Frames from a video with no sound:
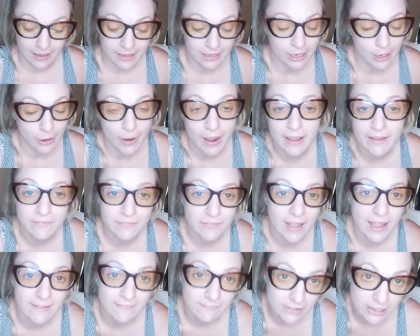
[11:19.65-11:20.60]
you know,
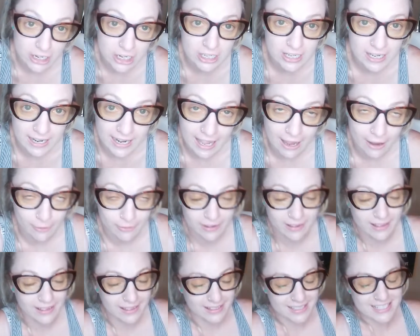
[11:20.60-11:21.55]
I figured it out.
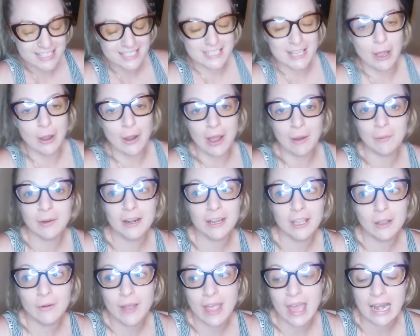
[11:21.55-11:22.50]
So I want to
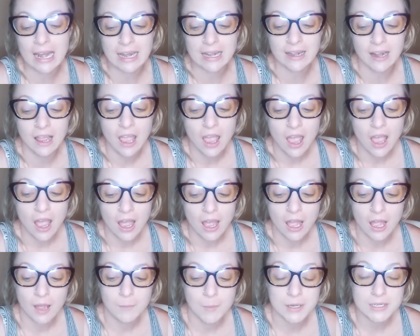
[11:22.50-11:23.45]
go ahead
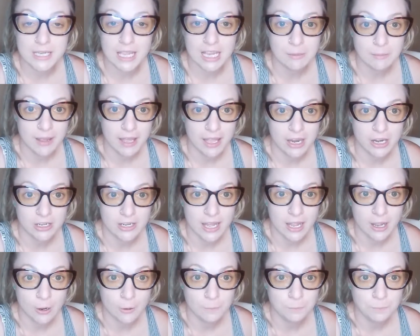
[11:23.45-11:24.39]
and take my hair
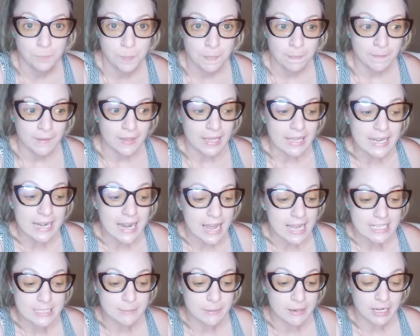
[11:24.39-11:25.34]
down. It
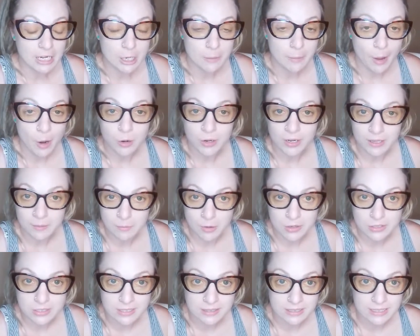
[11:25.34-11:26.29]
has been in a pony
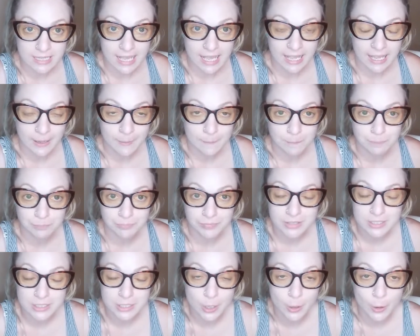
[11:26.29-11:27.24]
most of the day,
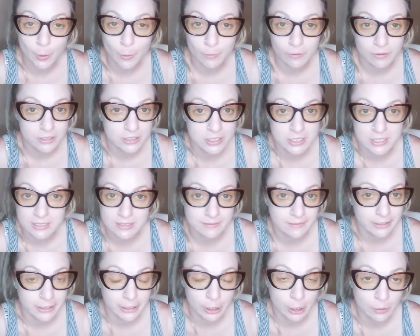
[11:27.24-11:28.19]
so
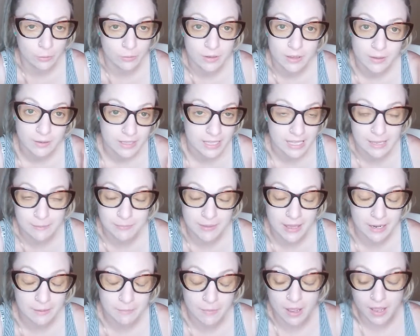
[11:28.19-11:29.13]
just, you know, keep
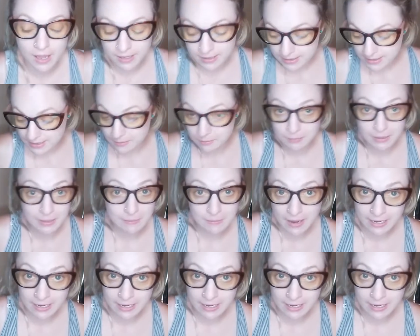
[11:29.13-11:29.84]
that in mind and be